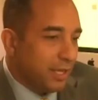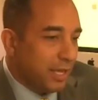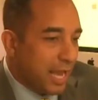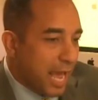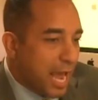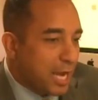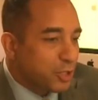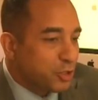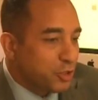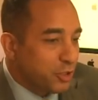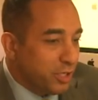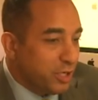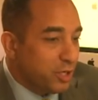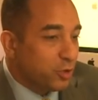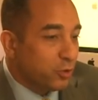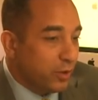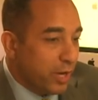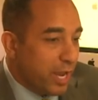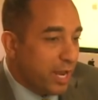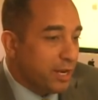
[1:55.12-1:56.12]
They actually
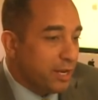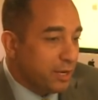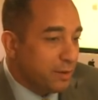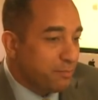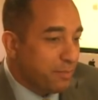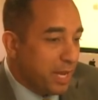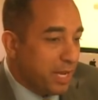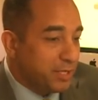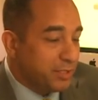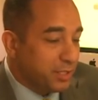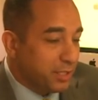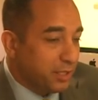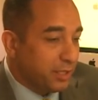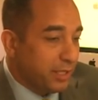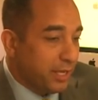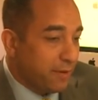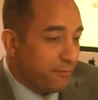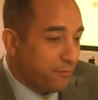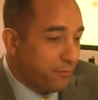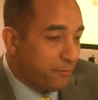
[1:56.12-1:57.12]
created
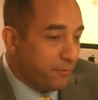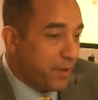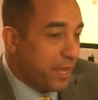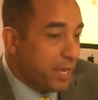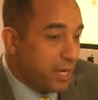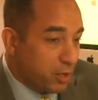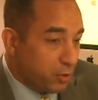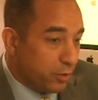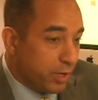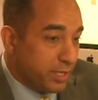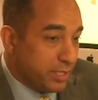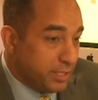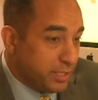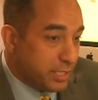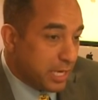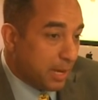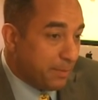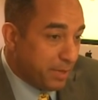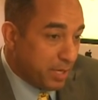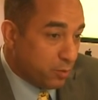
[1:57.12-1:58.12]
basically a fake or a
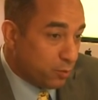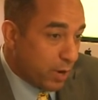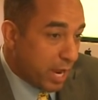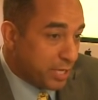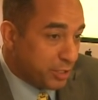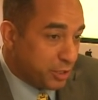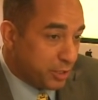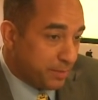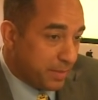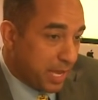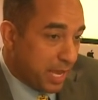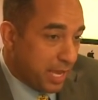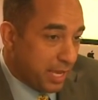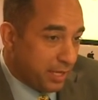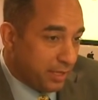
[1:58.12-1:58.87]
dummy resume.